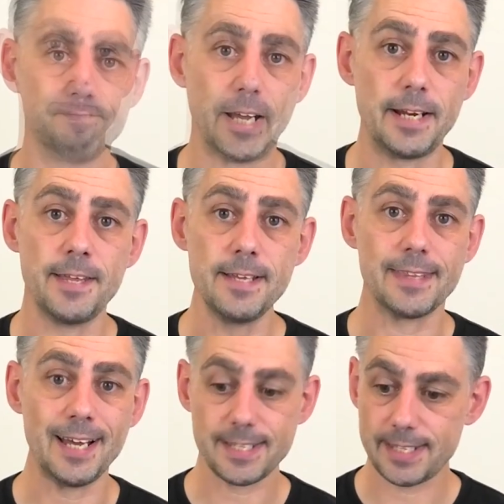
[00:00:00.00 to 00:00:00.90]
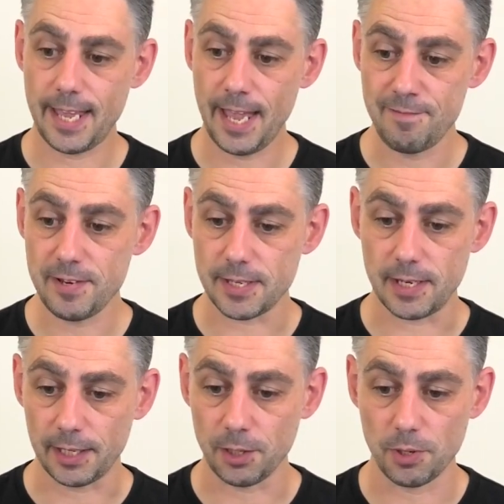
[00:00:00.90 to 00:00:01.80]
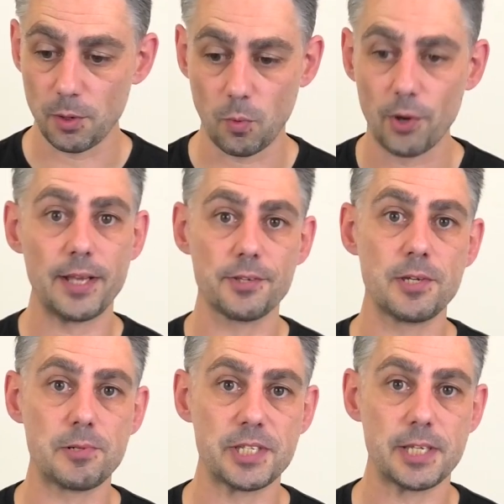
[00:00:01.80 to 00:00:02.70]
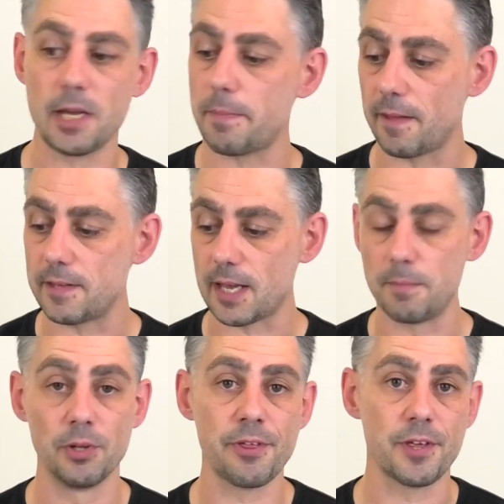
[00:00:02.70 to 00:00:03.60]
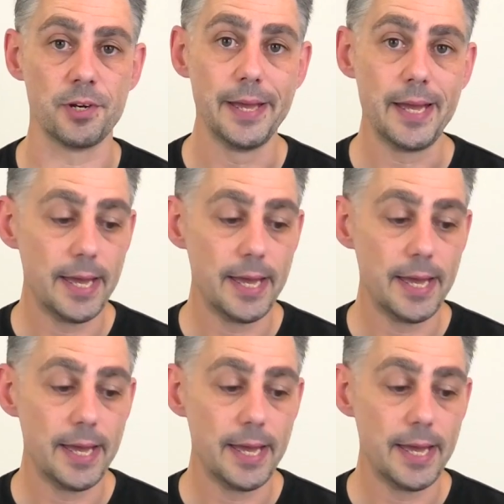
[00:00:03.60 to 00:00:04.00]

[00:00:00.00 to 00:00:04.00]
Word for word: And I think that's everything. I don't know what else there is to say about this game other than